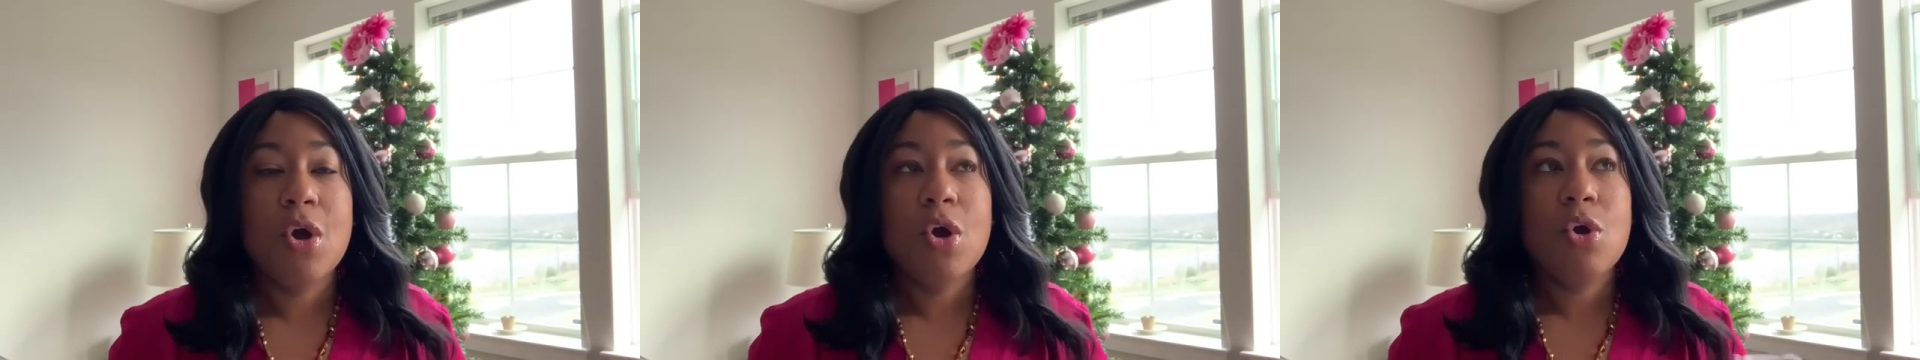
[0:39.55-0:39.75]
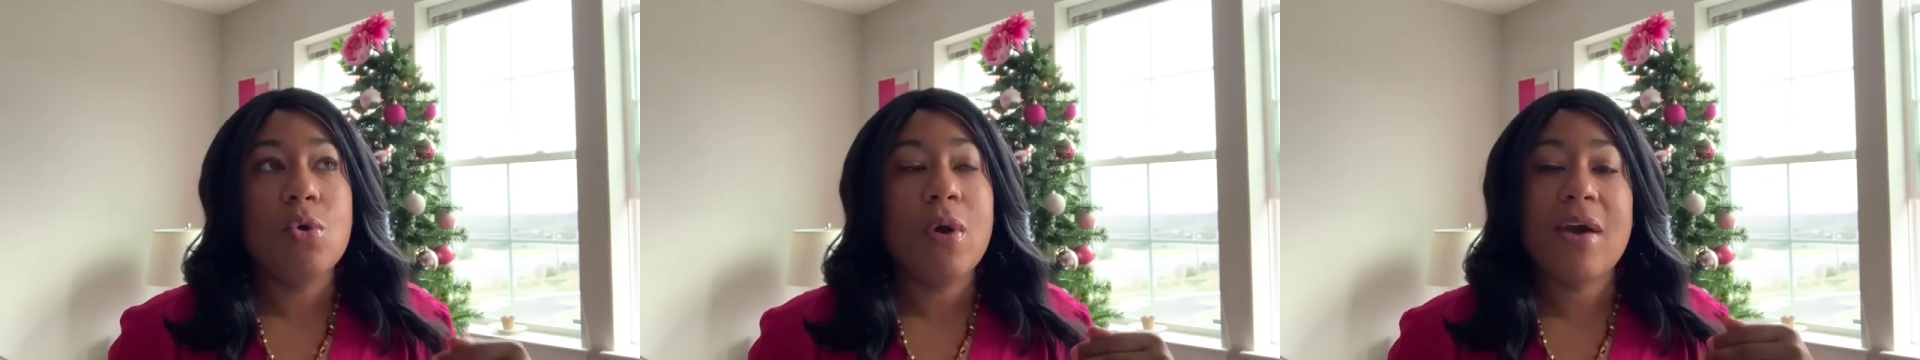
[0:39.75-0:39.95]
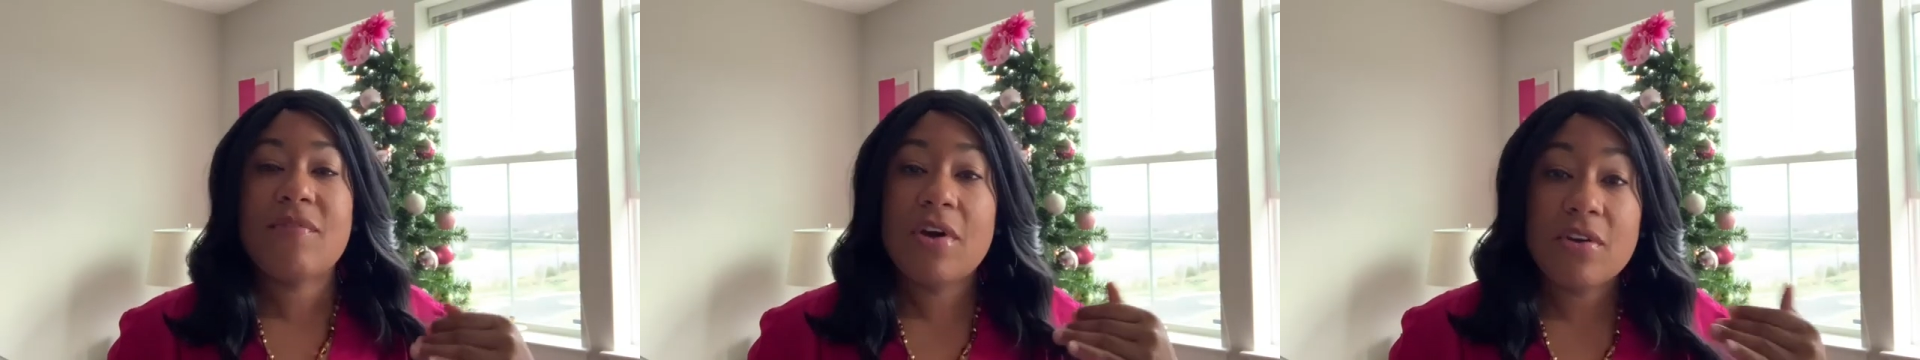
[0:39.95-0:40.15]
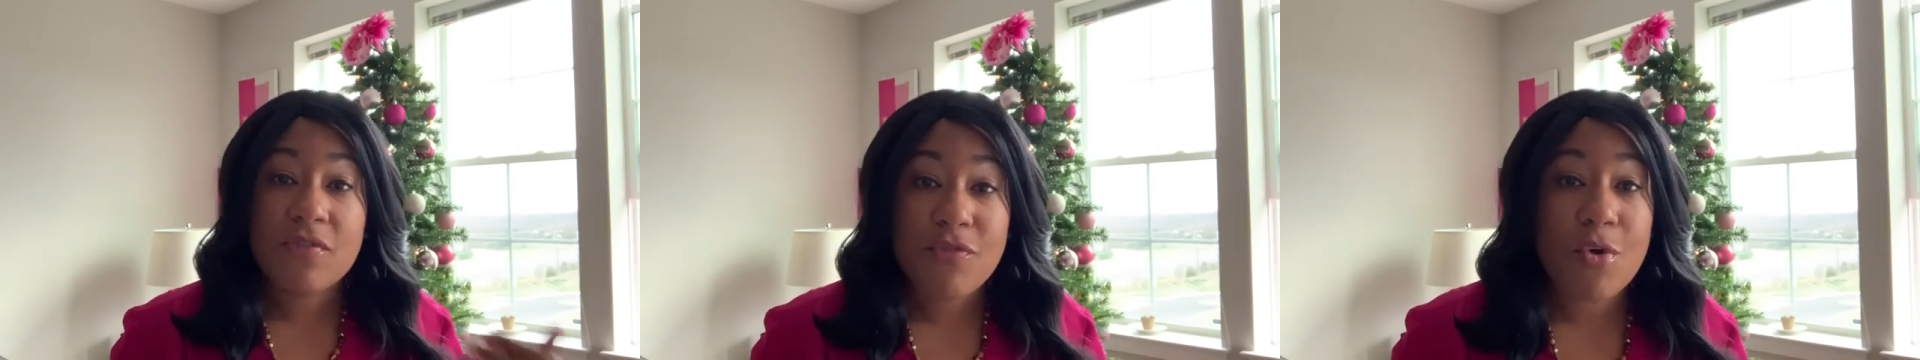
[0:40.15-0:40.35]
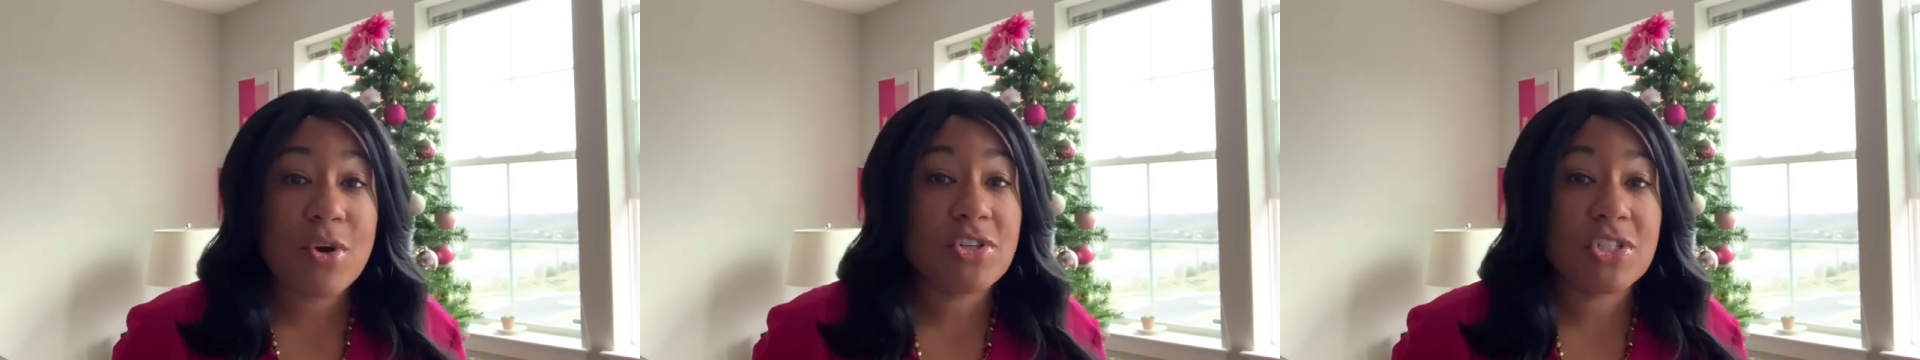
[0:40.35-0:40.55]
who have
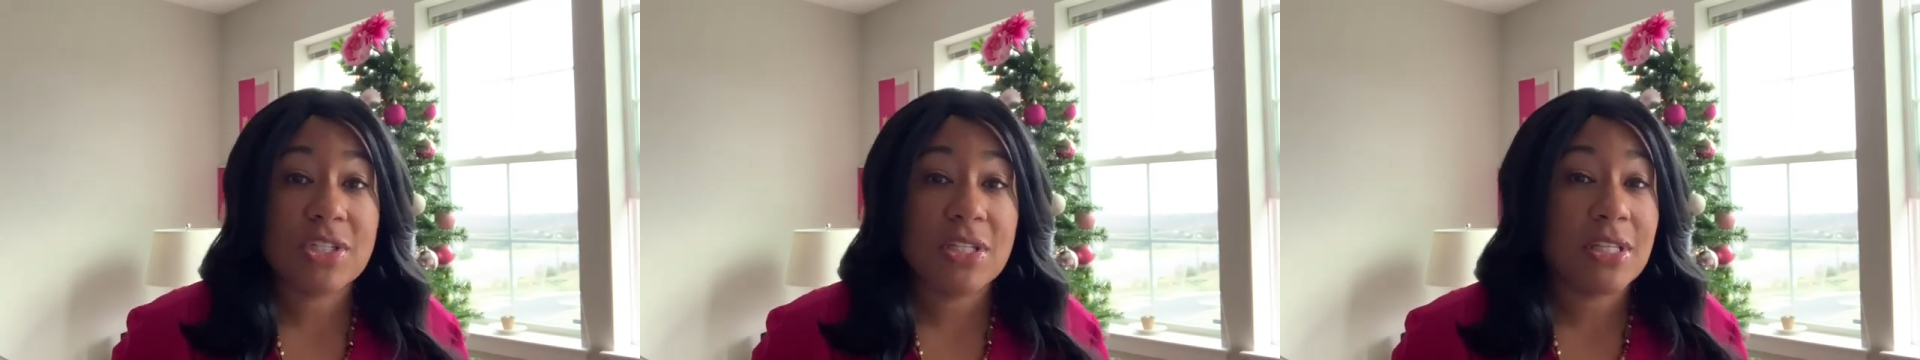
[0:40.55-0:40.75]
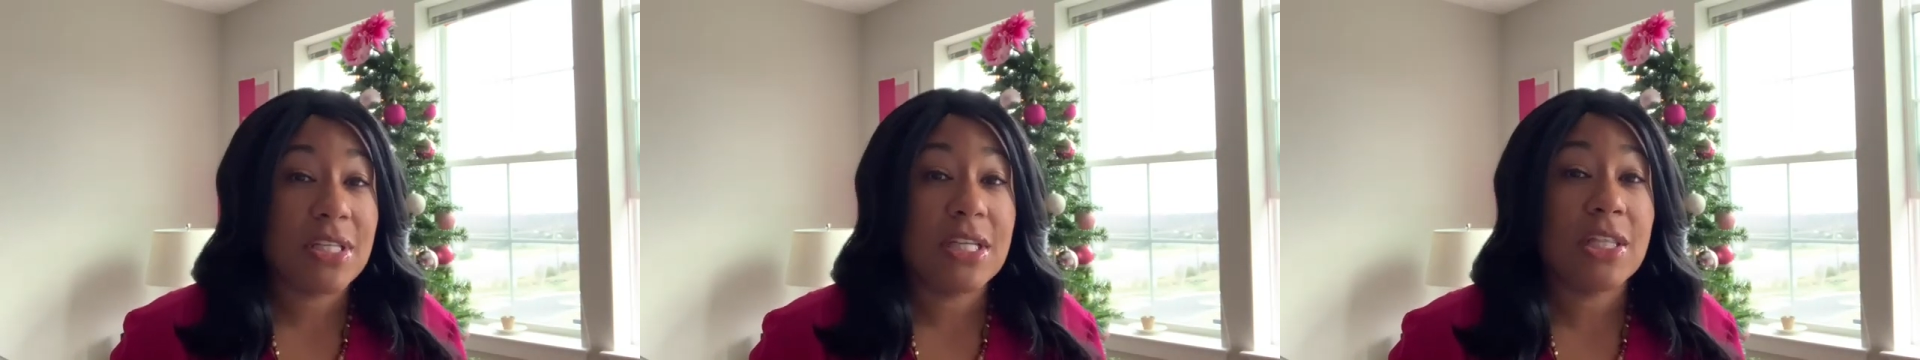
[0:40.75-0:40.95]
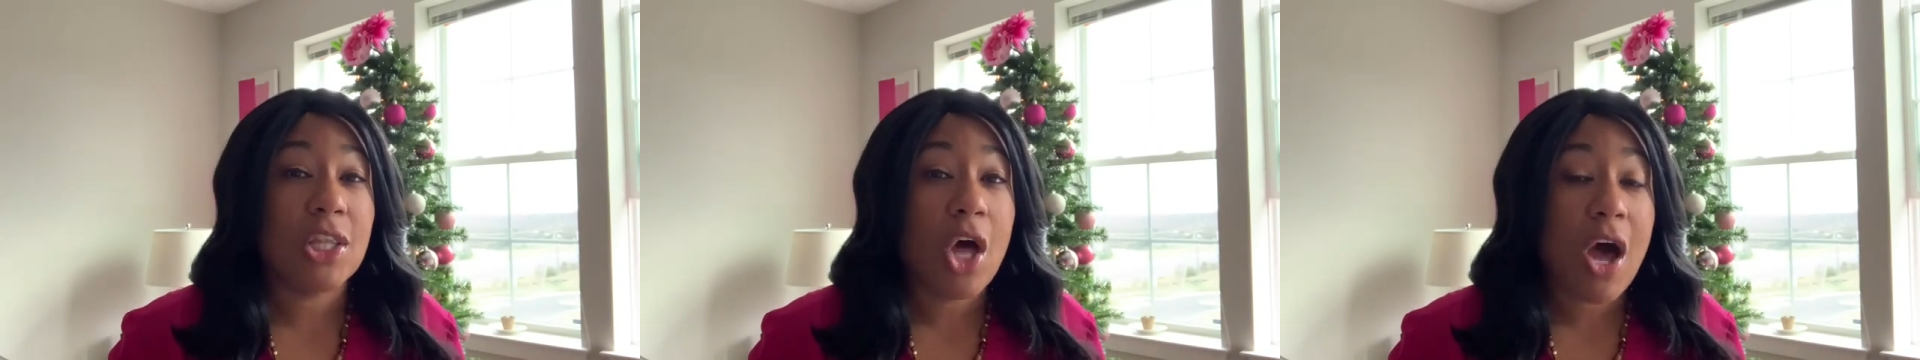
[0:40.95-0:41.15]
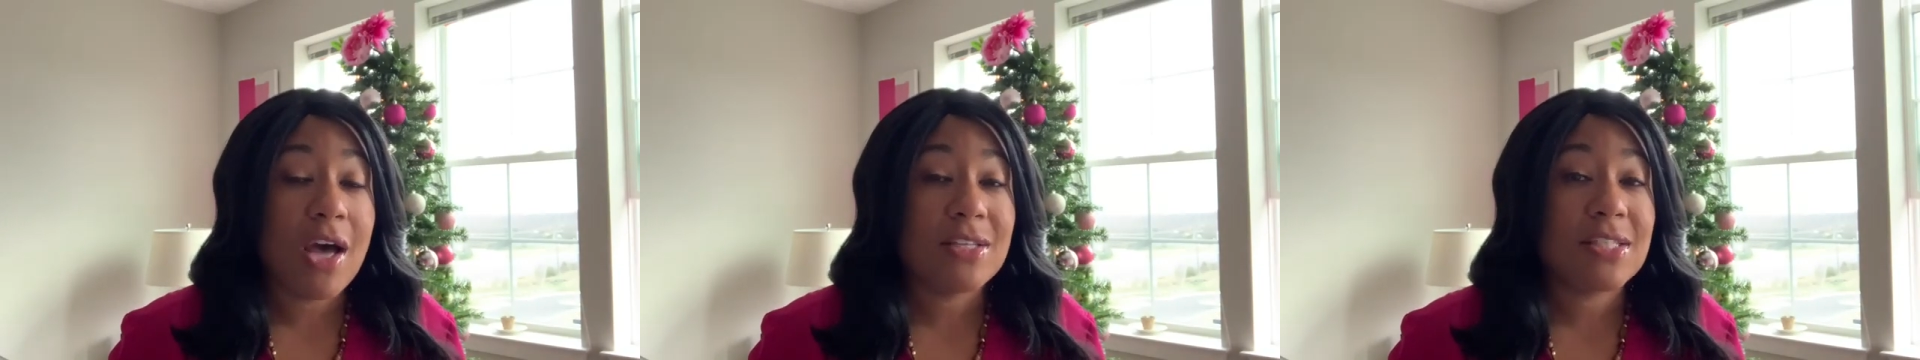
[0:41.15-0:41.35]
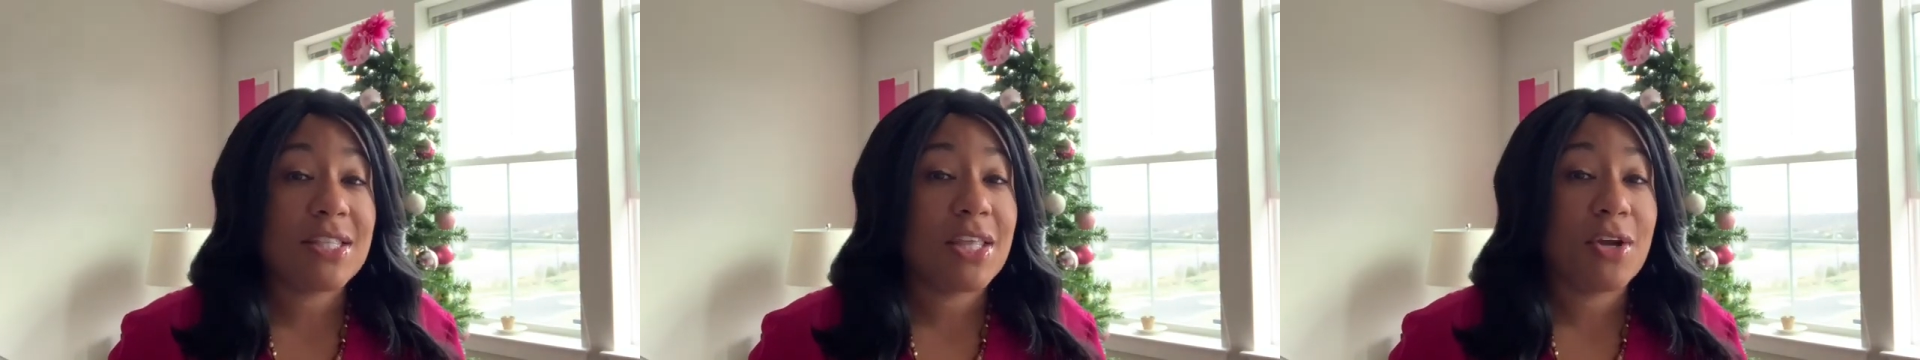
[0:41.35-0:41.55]
unfortunately lost